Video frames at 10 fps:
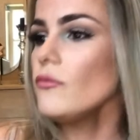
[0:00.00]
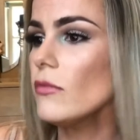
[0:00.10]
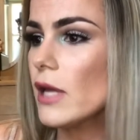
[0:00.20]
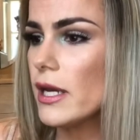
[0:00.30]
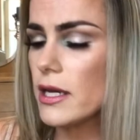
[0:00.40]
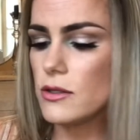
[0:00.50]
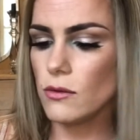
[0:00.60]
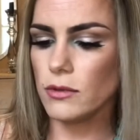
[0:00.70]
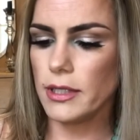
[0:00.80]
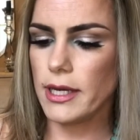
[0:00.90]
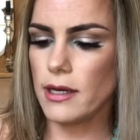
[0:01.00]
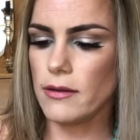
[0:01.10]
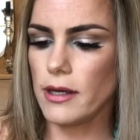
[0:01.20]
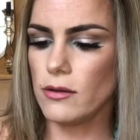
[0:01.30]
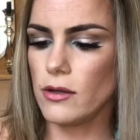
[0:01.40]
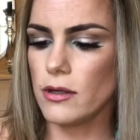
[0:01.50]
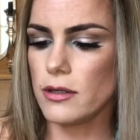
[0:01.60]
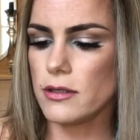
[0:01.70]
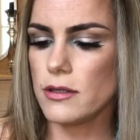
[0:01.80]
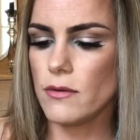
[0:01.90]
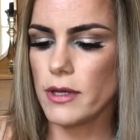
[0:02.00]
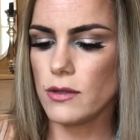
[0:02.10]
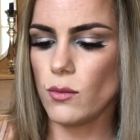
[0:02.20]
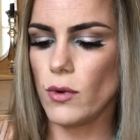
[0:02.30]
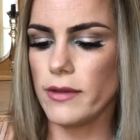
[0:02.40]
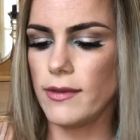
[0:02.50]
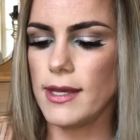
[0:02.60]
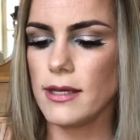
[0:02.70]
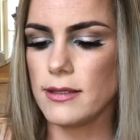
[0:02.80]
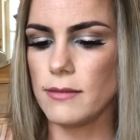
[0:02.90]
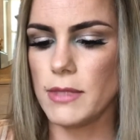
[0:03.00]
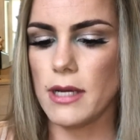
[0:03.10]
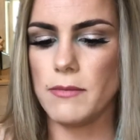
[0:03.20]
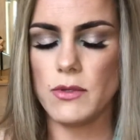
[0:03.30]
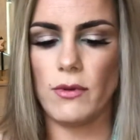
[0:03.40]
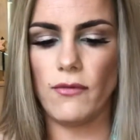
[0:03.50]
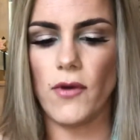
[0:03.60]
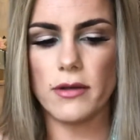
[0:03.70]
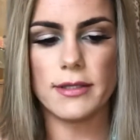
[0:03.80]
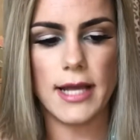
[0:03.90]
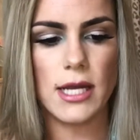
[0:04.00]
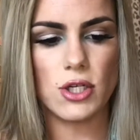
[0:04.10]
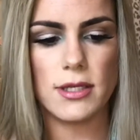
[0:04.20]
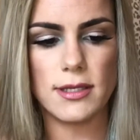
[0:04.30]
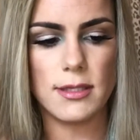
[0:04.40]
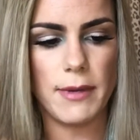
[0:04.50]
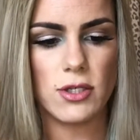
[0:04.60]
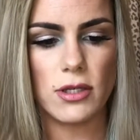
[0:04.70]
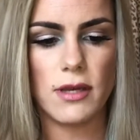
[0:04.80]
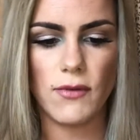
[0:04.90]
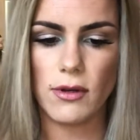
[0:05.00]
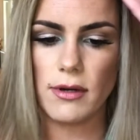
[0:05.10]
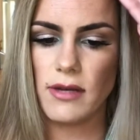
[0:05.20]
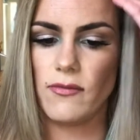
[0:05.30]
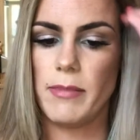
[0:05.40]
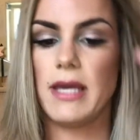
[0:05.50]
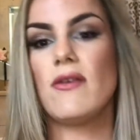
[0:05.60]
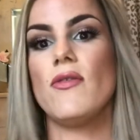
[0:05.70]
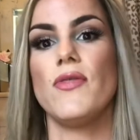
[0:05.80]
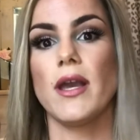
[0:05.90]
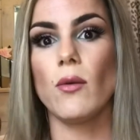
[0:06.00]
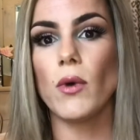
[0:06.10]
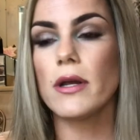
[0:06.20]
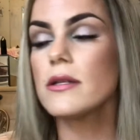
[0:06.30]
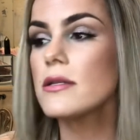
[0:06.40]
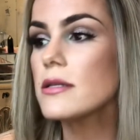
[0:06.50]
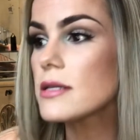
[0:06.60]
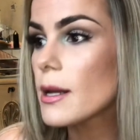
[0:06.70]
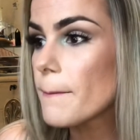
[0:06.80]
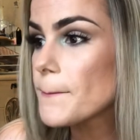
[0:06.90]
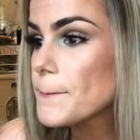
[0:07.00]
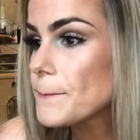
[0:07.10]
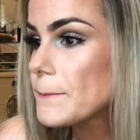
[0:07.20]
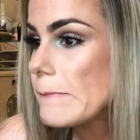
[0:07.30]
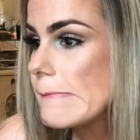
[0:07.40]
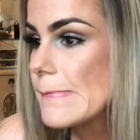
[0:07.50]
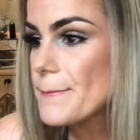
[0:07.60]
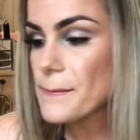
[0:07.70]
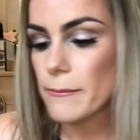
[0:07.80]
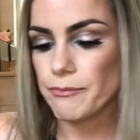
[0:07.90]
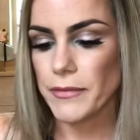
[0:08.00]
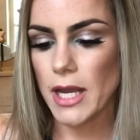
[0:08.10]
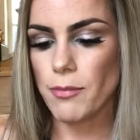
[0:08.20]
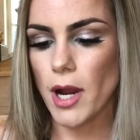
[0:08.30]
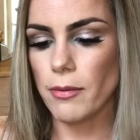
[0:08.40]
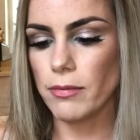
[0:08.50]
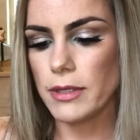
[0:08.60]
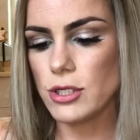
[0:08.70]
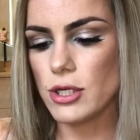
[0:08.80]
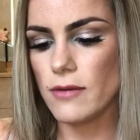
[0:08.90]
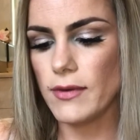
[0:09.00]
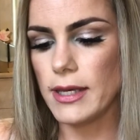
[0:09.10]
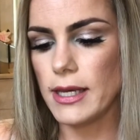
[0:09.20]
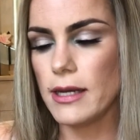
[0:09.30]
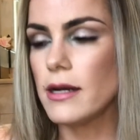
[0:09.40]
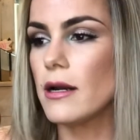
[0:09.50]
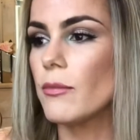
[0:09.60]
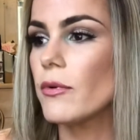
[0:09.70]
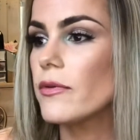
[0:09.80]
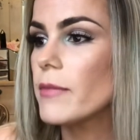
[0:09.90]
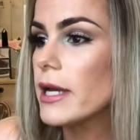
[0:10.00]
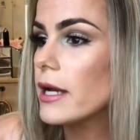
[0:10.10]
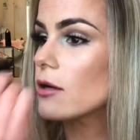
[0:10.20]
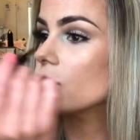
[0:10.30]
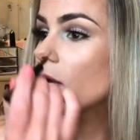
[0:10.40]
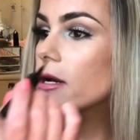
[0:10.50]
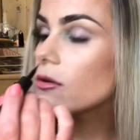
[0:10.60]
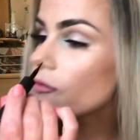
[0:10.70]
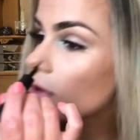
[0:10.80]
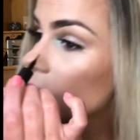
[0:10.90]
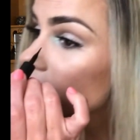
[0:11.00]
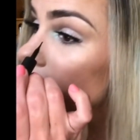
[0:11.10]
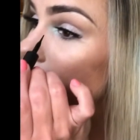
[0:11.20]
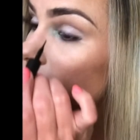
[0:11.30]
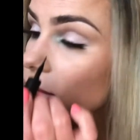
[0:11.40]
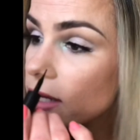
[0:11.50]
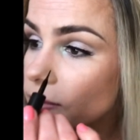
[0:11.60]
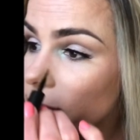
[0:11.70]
And I don't like how that looks. So that's one thing sometimes with false lashes, especially if you're going to have big, thick ones. I probably should have heated it up with my hairdryer first, but I don't have my